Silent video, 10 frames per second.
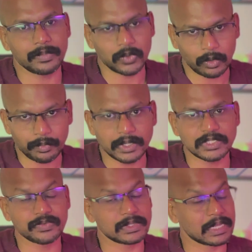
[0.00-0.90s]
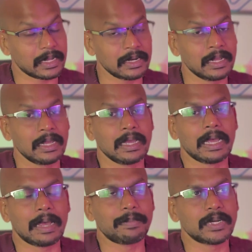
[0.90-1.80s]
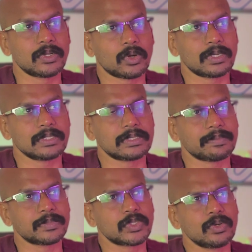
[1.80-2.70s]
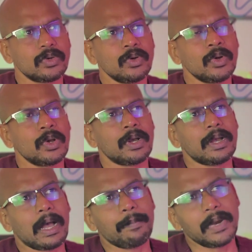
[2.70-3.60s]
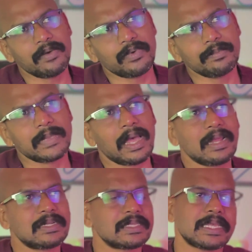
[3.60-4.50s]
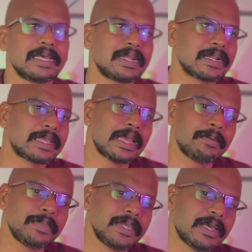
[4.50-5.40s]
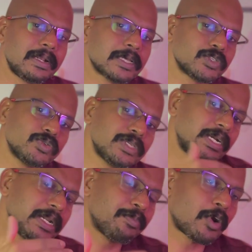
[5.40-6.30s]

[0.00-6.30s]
components which can happen in autism. So apart from that, there can be an associatory